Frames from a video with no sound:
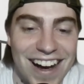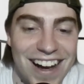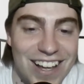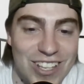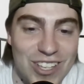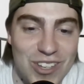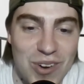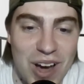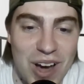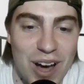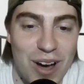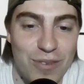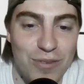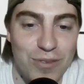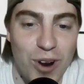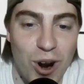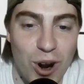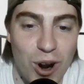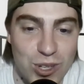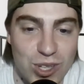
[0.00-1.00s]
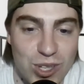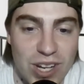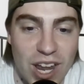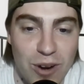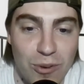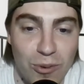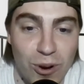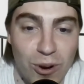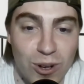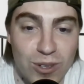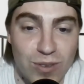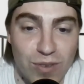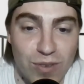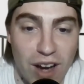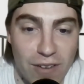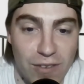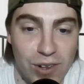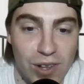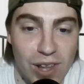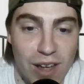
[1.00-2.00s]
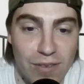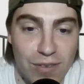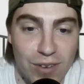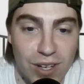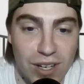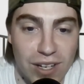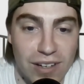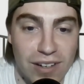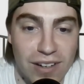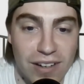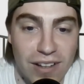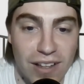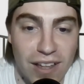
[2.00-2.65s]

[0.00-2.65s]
you have Carson Edwards 5'11"